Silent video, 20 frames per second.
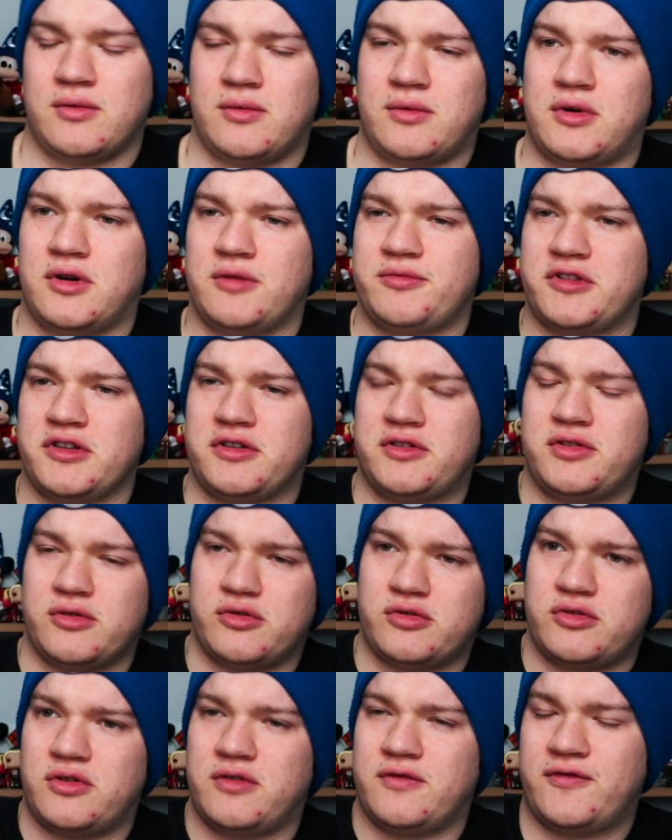We're up to
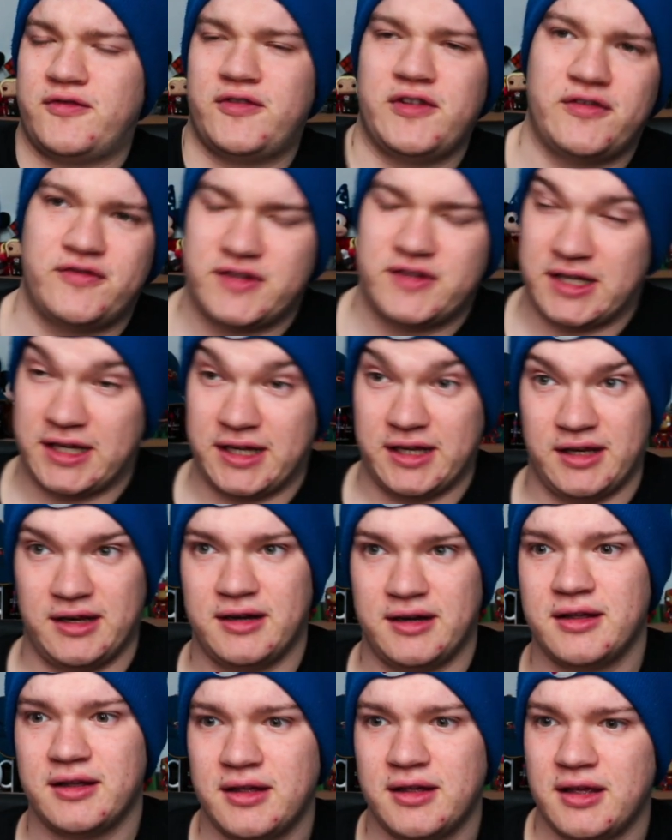
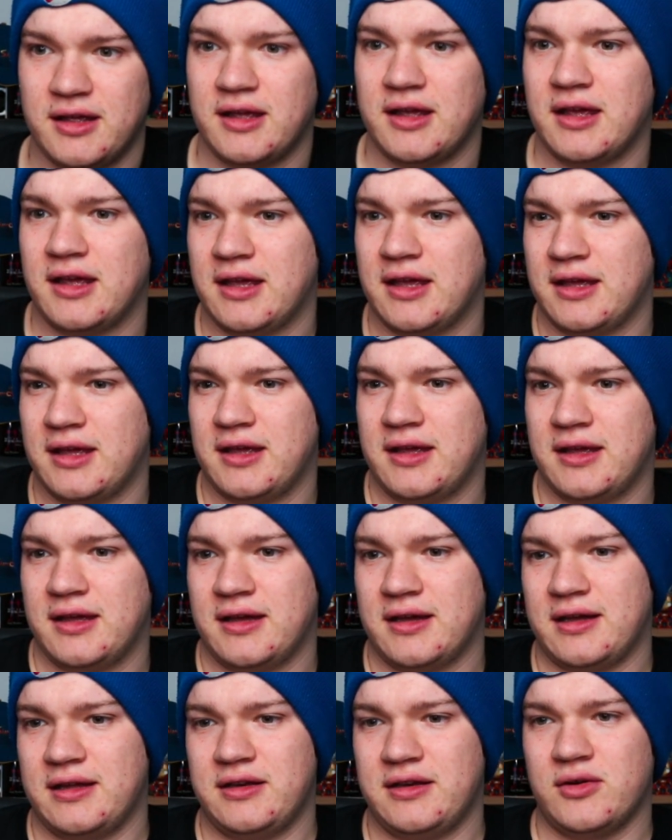215.
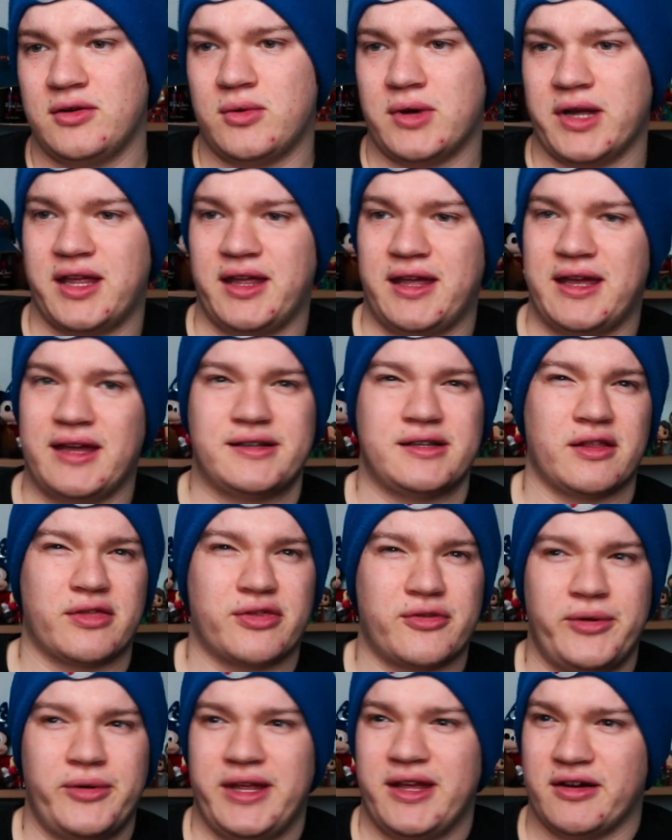I know I can get to
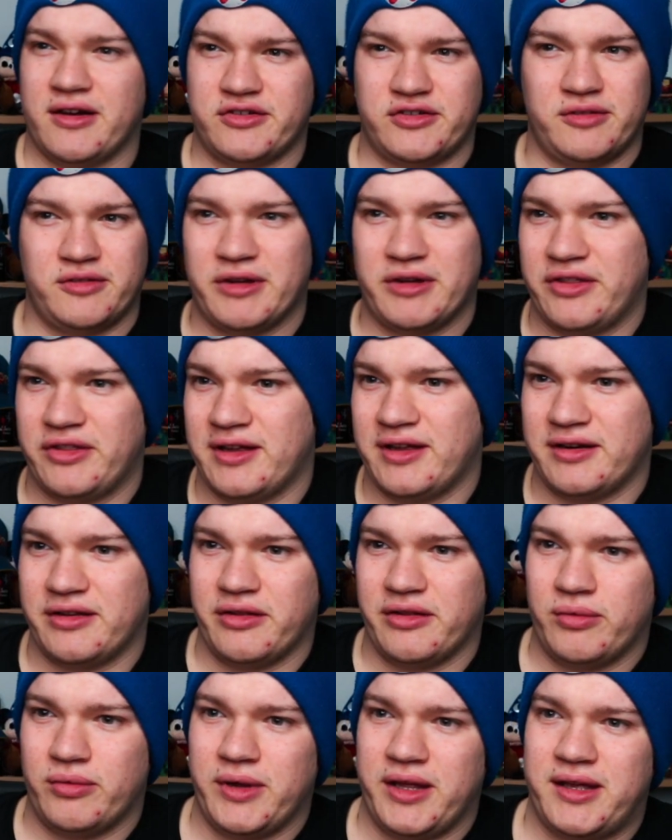300 by the end
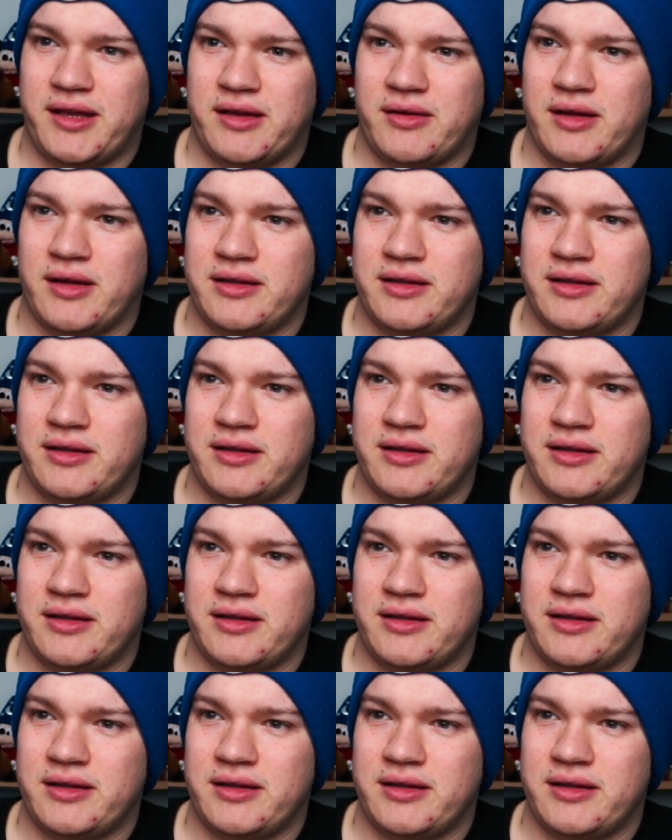of the week.